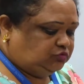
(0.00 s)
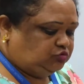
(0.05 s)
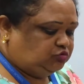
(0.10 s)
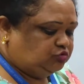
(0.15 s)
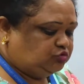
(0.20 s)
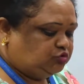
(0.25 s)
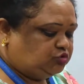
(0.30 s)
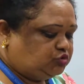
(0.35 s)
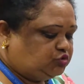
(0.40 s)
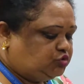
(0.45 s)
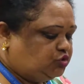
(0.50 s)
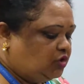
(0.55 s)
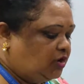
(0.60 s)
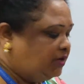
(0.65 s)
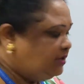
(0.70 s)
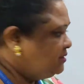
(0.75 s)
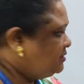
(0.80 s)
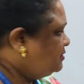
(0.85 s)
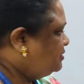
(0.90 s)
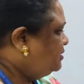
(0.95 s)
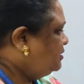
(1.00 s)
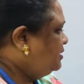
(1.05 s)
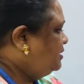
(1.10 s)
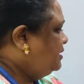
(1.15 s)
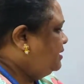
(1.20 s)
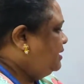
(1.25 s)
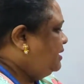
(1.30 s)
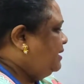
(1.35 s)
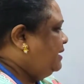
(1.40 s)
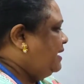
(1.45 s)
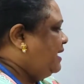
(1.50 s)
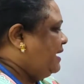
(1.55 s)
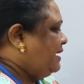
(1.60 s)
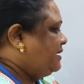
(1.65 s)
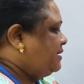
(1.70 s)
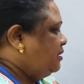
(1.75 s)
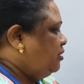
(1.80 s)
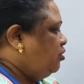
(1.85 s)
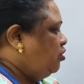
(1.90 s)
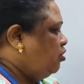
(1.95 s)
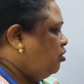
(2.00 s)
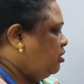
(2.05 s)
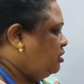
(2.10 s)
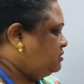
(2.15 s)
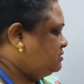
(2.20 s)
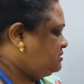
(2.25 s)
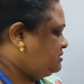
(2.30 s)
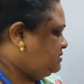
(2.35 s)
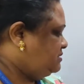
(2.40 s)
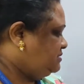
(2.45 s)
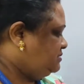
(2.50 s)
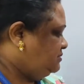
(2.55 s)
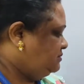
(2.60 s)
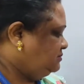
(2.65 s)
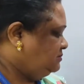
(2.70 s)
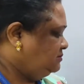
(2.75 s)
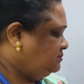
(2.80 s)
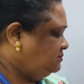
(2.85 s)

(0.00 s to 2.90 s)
to trot like a horse,